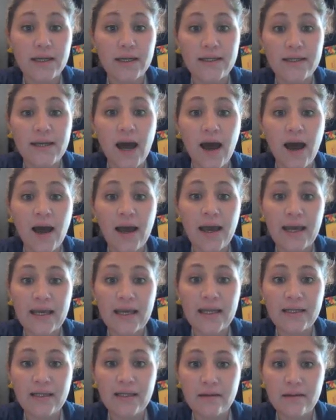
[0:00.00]

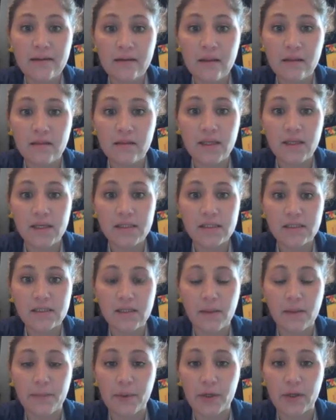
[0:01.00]
9, this
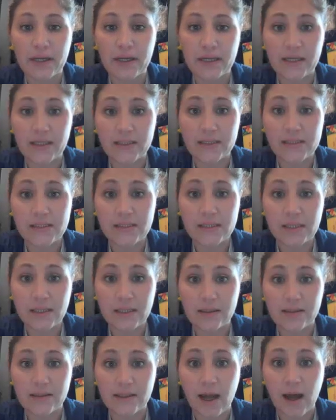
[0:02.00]
number is
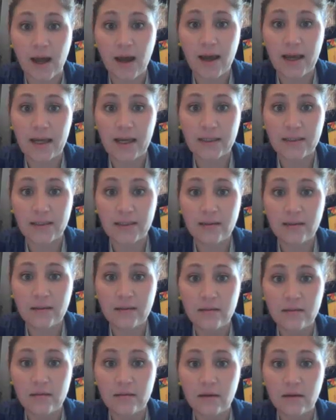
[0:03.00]
9.
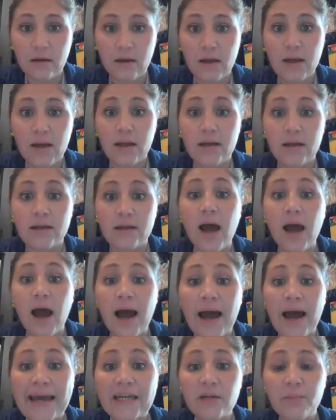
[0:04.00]

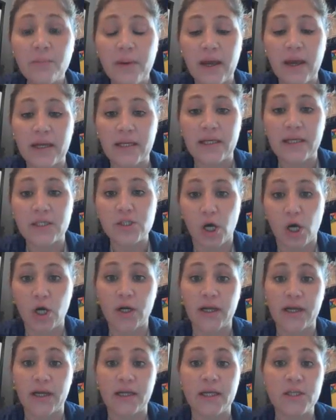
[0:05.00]
9 pennies
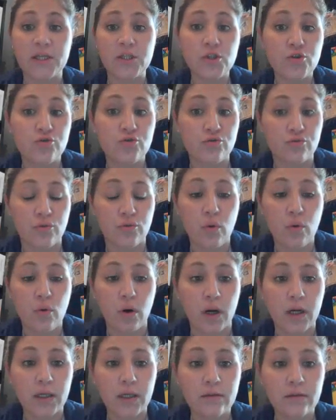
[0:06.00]
are in his
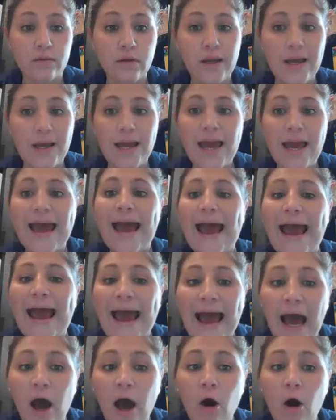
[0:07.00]
drawer.
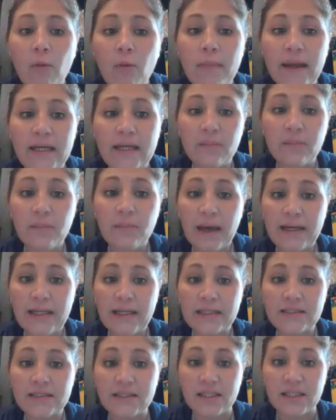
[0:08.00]
How many
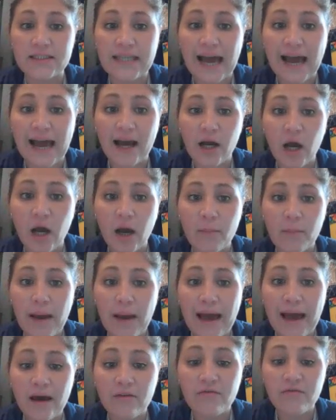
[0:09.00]
pennies does Hakup
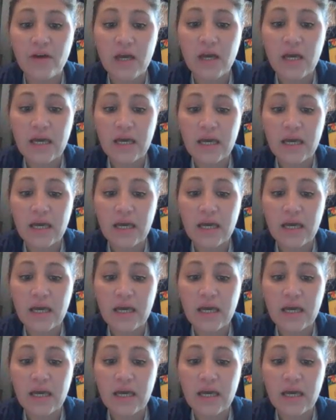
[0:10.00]
have